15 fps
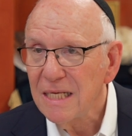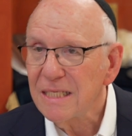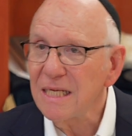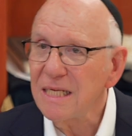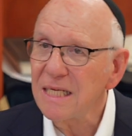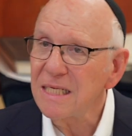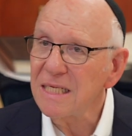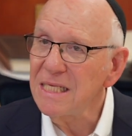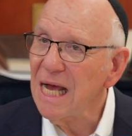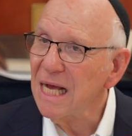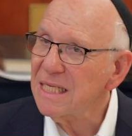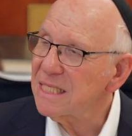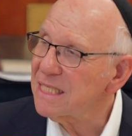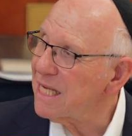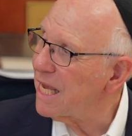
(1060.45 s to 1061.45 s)
Did he
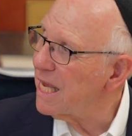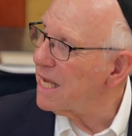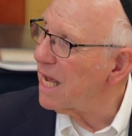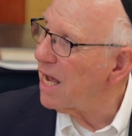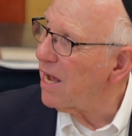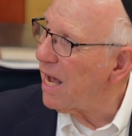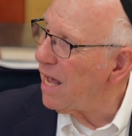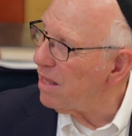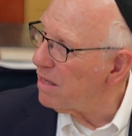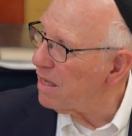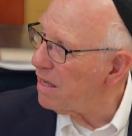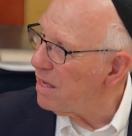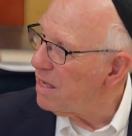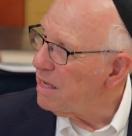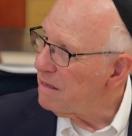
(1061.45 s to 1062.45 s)
not say,
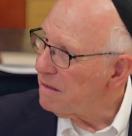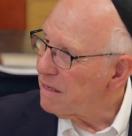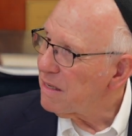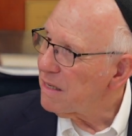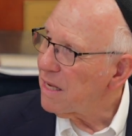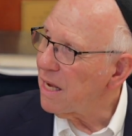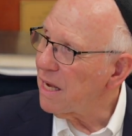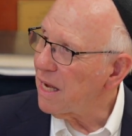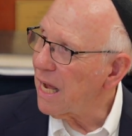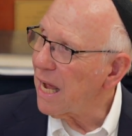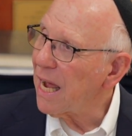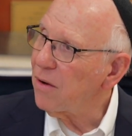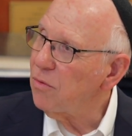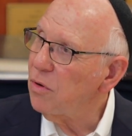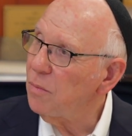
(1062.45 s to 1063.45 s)

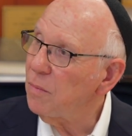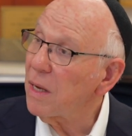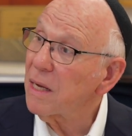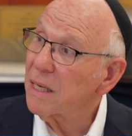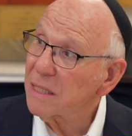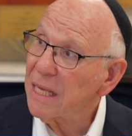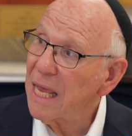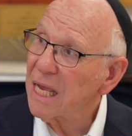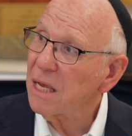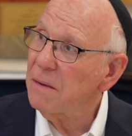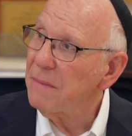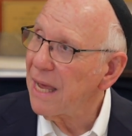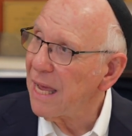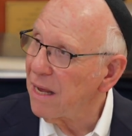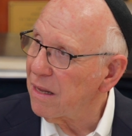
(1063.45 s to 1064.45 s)
I will take
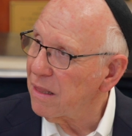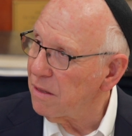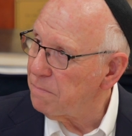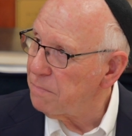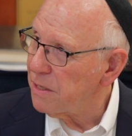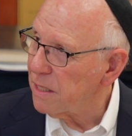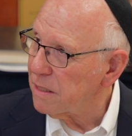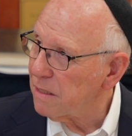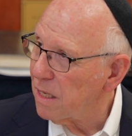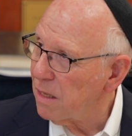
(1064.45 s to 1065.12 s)
him out of the pit.